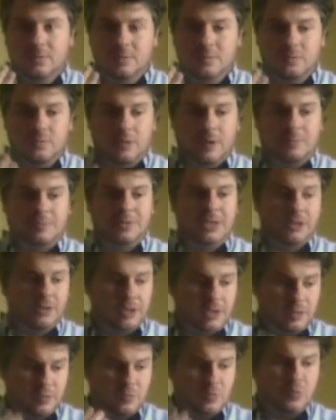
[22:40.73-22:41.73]

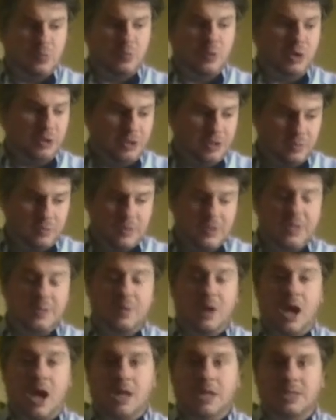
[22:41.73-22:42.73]
reptilian mammalian
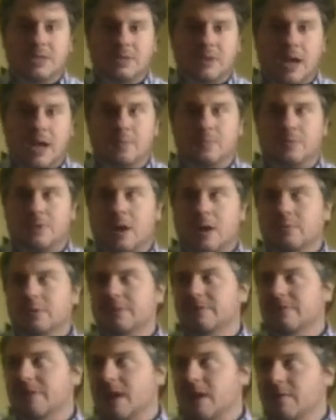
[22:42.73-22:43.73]
response, right? Probably
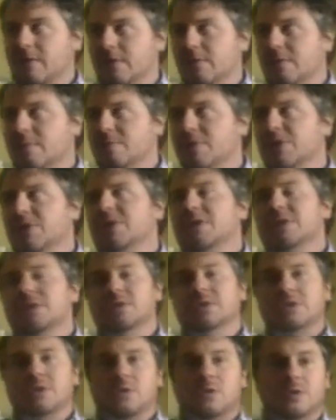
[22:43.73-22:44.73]
500 million
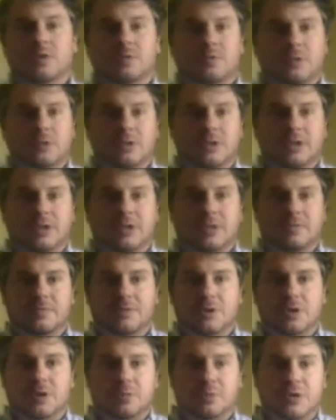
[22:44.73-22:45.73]
years old if we're looking at
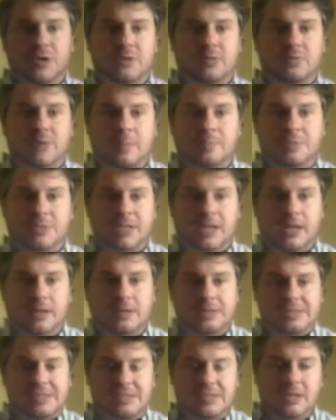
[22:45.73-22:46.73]
vertebrate
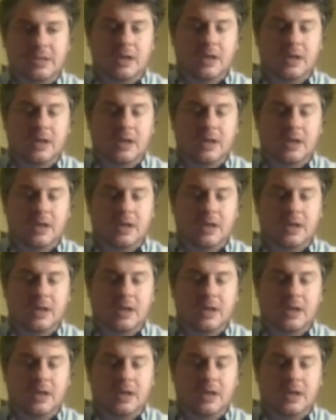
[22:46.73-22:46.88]
reptiles.